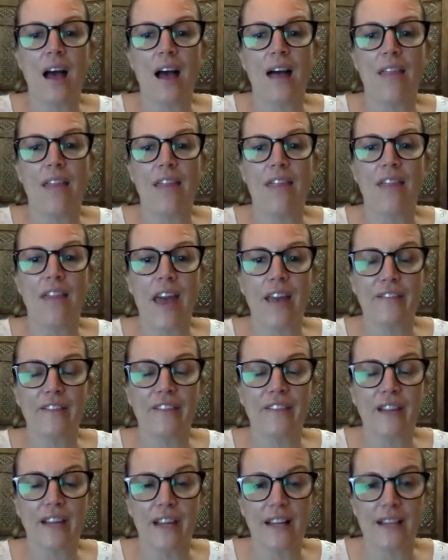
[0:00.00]

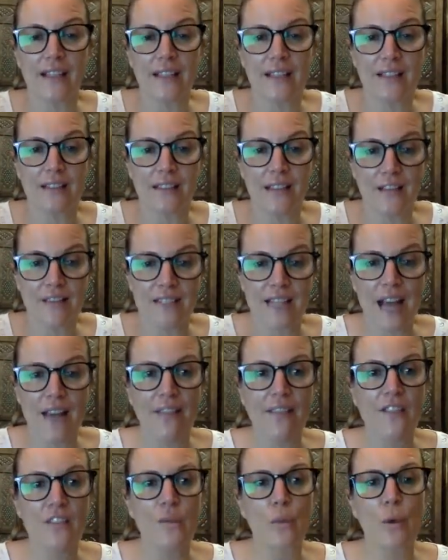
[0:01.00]
they've
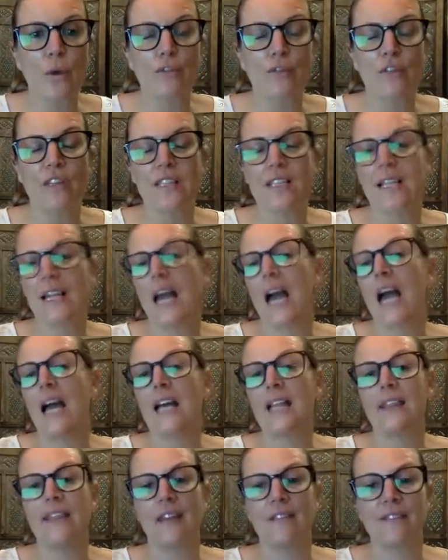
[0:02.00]
done this work for this
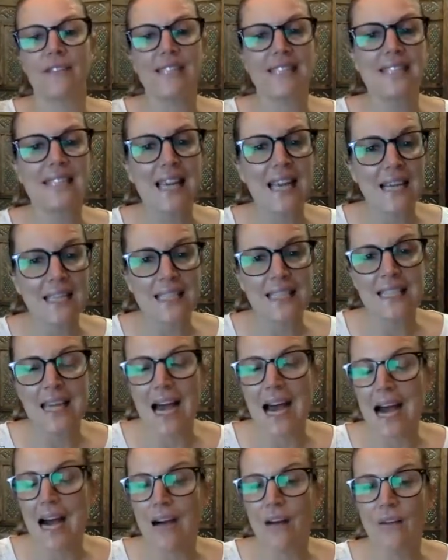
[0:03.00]
client, they've sent
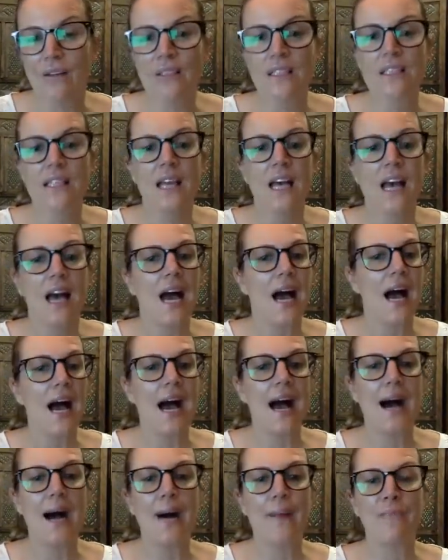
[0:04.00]
out
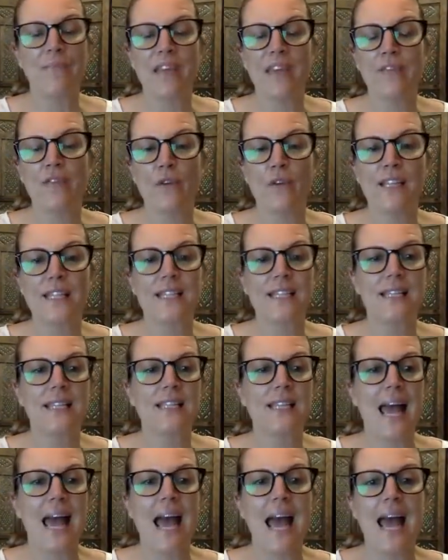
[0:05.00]

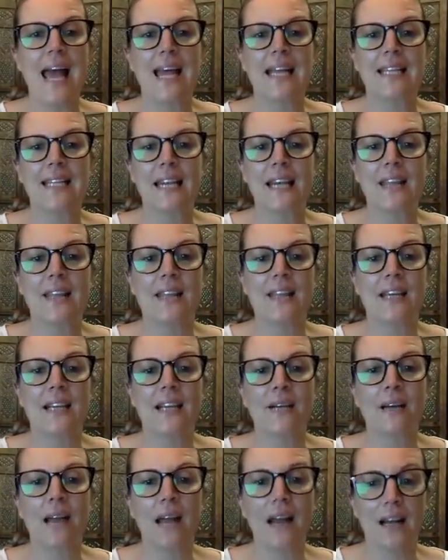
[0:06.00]
invoices, and the
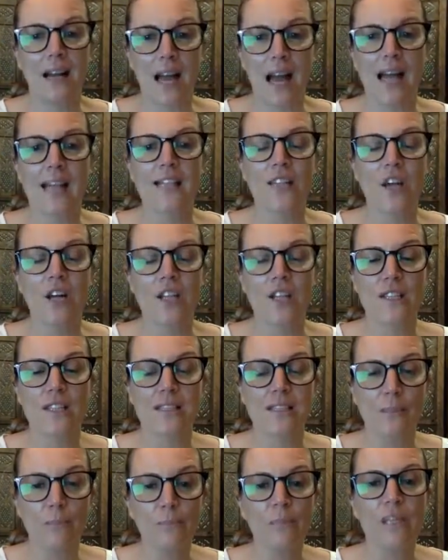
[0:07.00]
clients are
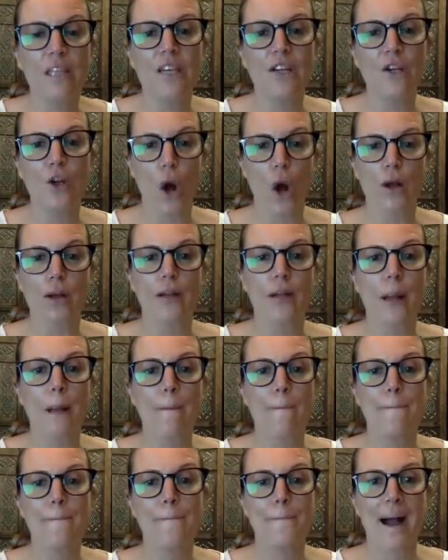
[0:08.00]
simply not
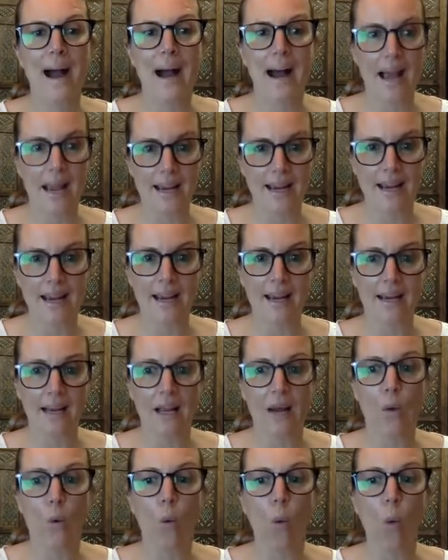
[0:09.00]
paying.
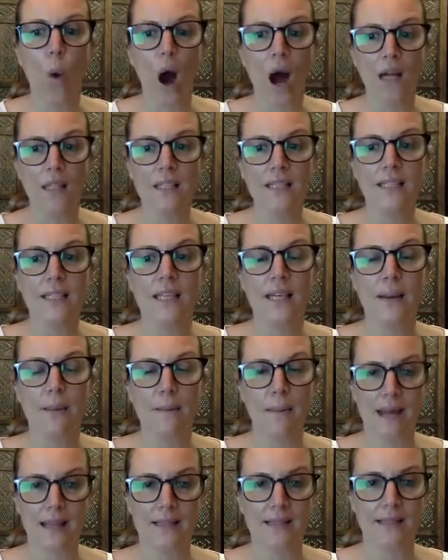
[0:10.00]
What
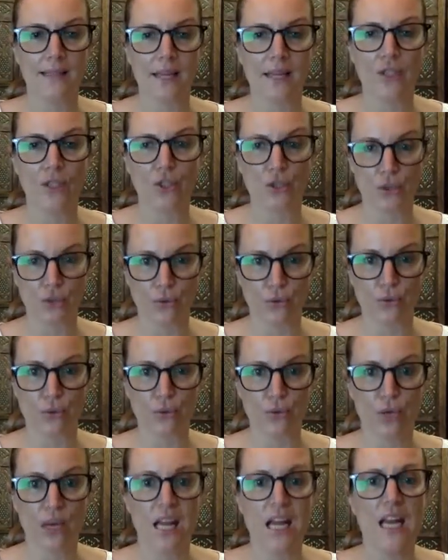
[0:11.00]
must they do?
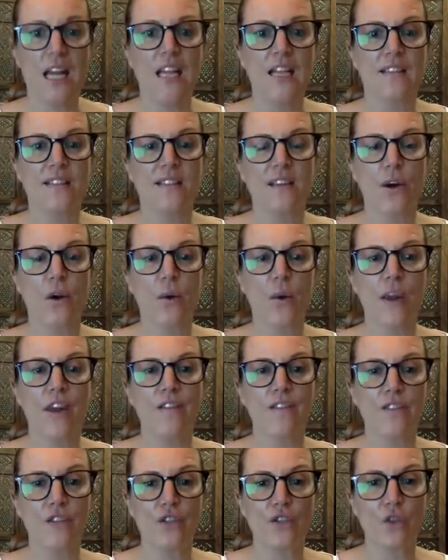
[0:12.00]
So
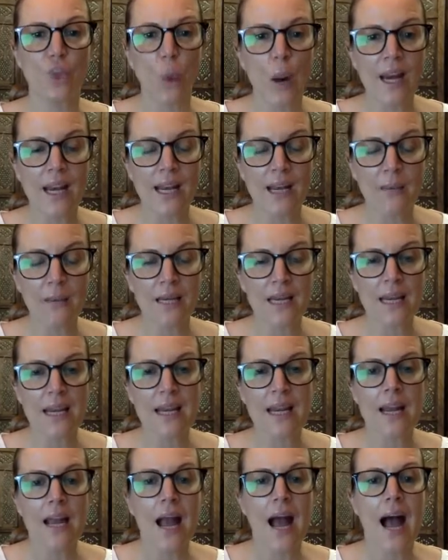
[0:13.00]
if you're joining
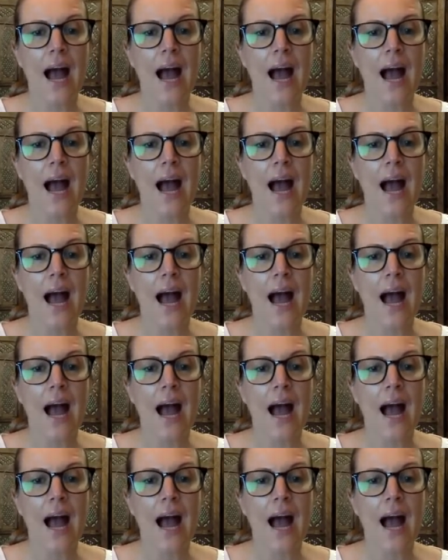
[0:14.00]
me